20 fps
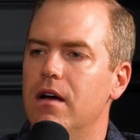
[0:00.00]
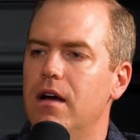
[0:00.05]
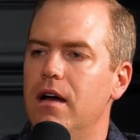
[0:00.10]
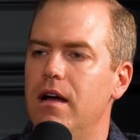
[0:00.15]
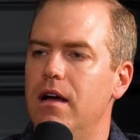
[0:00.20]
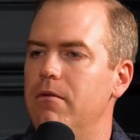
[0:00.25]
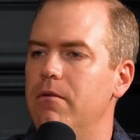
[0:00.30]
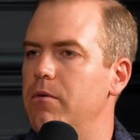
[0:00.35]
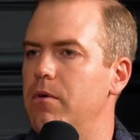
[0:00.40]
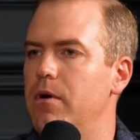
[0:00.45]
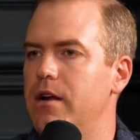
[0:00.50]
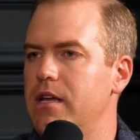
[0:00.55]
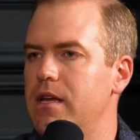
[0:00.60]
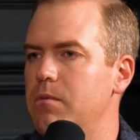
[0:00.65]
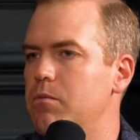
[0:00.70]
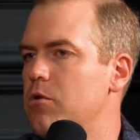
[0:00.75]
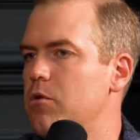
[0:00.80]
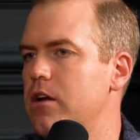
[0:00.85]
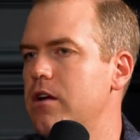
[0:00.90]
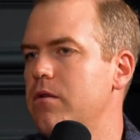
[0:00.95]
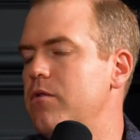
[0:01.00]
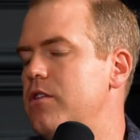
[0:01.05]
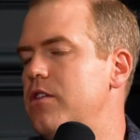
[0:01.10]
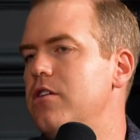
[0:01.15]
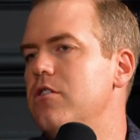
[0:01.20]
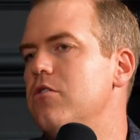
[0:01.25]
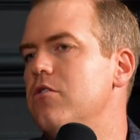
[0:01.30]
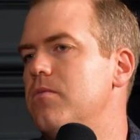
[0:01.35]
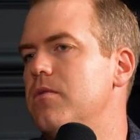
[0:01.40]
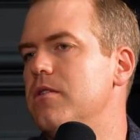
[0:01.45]
And we want to keep working with
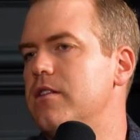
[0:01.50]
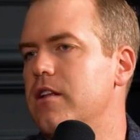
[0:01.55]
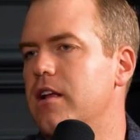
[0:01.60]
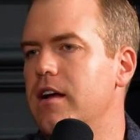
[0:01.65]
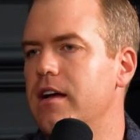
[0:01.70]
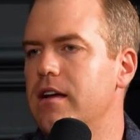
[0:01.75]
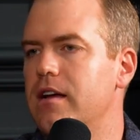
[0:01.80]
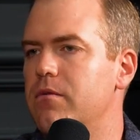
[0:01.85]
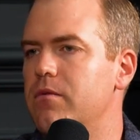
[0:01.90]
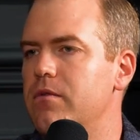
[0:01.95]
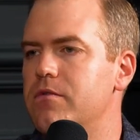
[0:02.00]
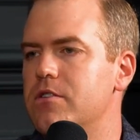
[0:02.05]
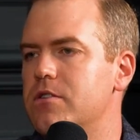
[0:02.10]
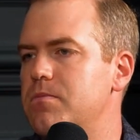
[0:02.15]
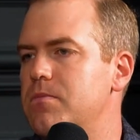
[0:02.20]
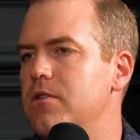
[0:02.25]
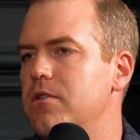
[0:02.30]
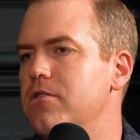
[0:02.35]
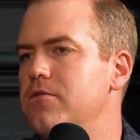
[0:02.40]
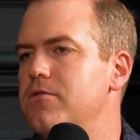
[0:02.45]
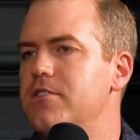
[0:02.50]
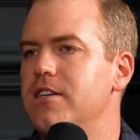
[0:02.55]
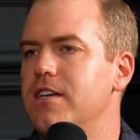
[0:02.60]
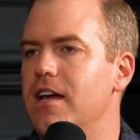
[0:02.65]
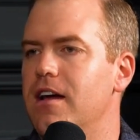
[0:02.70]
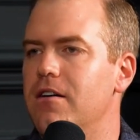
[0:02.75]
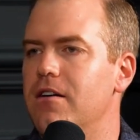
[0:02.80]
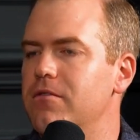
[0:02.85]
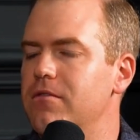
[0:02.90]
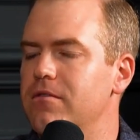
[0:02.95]
you, but like, we've just been losing
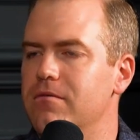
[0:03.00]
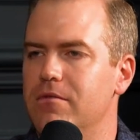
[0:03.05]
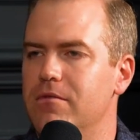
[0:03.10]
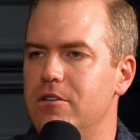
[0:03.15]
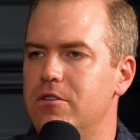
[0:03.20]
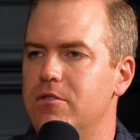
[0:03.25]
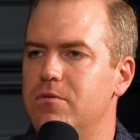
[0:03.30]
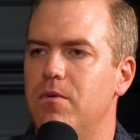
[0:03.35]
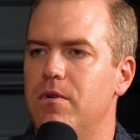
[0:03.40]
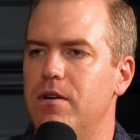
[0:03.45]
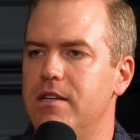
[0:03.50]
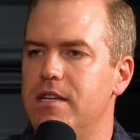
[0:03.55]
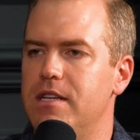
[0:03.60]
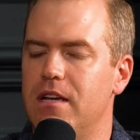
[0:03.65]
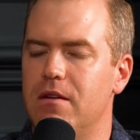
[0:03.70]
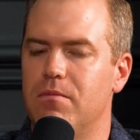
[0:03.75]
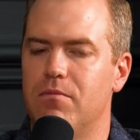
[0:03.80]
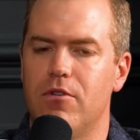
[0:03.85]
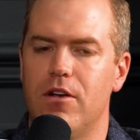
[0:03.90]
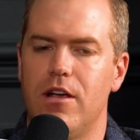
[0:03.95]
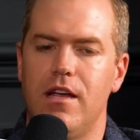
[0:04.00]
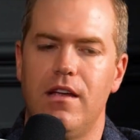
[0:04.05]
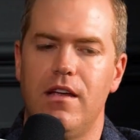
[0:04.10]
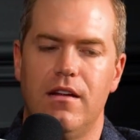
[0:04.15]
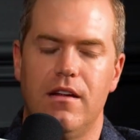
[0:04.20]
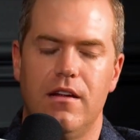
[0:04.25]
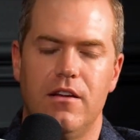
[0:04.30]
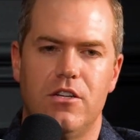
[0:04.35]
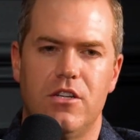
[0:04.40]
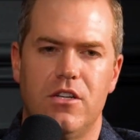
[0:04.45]
out and we just want to take a break.
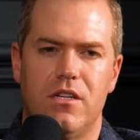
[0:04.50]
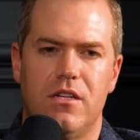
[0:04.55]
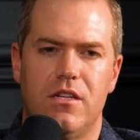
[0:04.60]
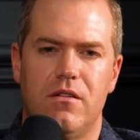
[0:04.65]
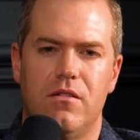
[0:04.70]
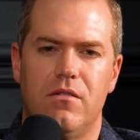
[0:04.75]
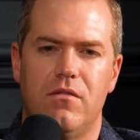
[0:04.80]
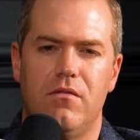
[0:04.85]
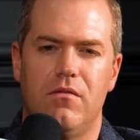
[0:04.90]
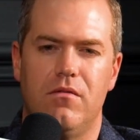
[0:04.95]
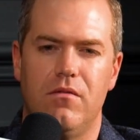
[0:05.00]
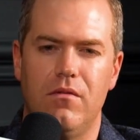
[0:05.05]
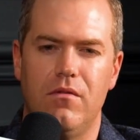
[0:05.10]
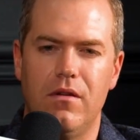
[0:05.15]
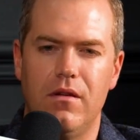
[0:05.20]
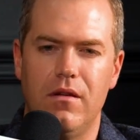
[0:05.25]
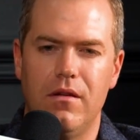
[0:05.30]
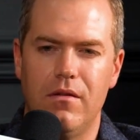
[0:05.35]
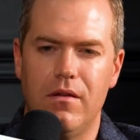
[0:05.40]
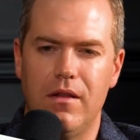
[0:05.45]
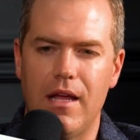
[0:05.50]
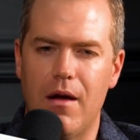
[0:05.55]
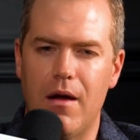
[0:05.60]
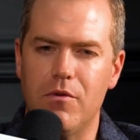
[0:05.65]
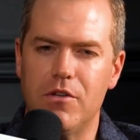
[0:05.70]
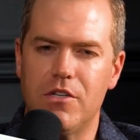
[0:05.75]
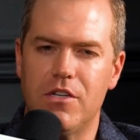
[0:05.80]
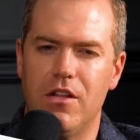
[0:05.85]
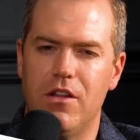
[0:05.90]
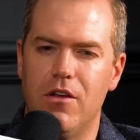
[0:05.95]
And that
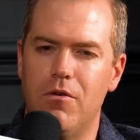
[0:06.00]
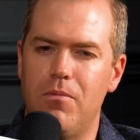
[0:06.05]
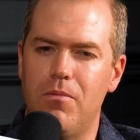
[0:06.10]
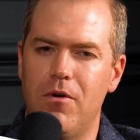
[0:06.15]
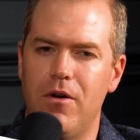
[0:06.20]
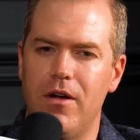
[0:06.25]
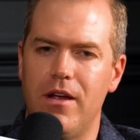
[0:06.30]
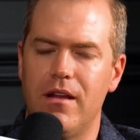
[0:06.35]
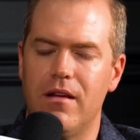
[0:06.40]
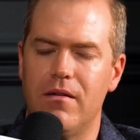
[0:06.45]
was a low point.